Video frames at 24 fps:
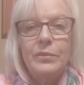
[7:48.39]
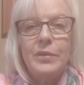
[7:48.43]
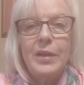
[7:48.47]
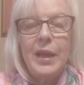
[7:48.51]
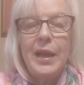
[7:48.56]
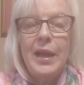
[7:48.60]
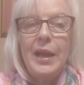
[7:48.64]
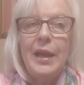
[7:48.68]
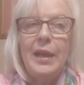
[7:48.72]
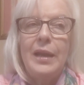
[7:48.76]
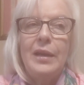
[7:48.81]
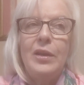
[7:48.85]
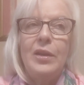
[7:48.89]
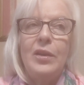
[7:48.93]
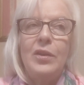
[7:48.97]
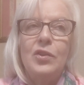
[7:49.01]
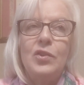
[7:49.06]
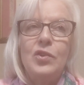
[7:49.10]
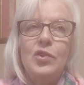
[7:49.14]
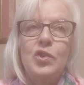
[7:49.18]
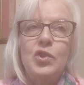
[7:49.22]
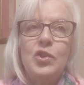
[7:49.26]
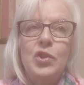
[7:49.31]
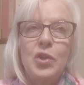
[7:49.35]
And
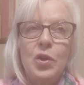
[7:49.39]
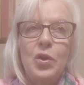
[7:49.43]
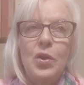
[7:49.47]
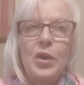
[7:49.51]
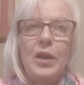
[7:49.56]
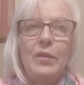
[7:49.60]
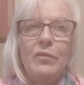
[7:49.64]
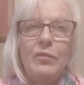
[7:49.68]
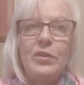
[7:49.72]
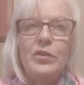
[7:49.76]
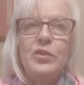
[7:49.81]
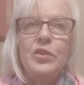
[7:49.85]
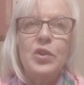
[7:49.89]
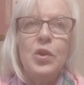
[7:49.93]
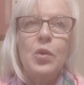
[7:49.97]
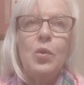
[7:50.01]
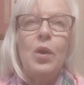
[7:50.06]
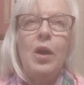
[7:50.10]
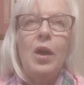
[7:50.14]
so every so